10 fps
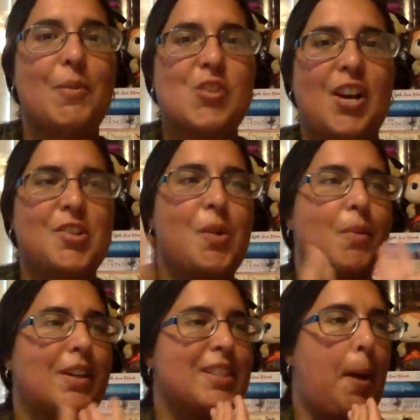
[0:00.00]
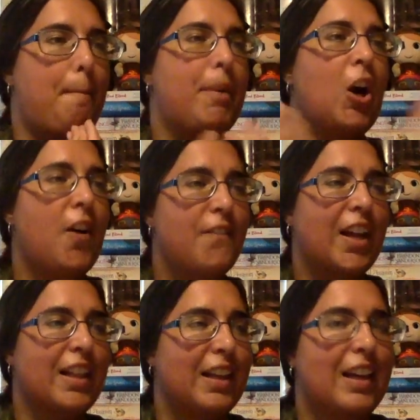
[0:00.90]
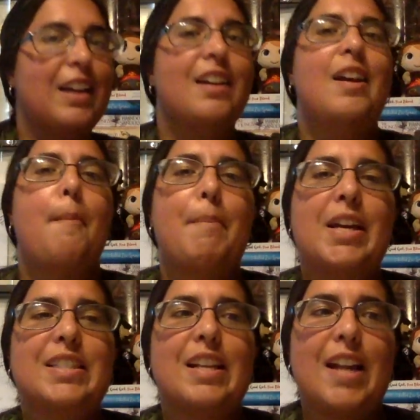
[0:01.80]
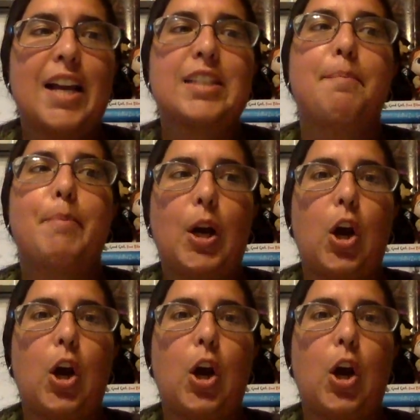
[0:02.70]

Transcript: which actually works out perfectly because the next book